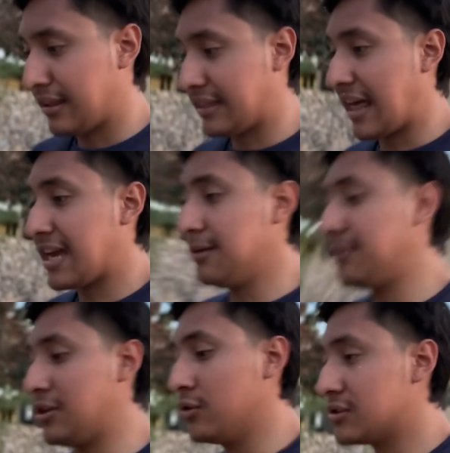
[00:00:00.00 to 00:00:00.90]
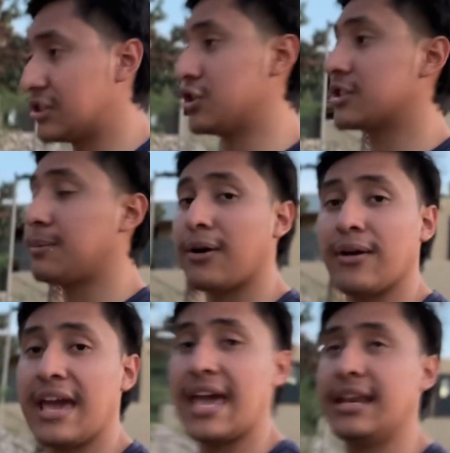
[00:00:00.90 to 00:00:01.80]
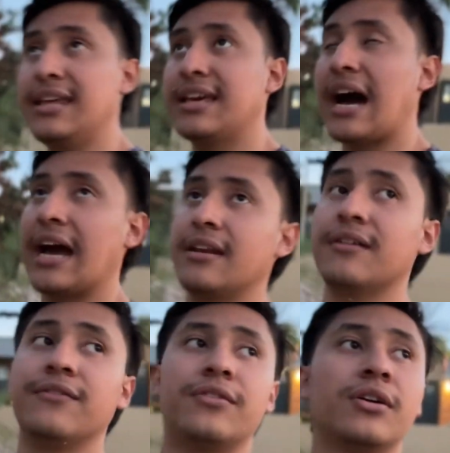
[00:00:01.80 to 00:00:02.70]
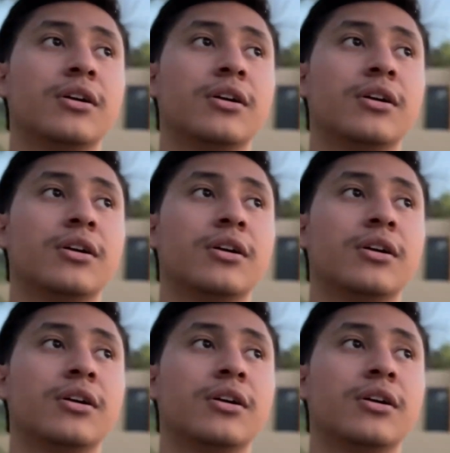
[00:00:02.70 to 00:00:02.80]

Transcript: that can be used in just about any kind of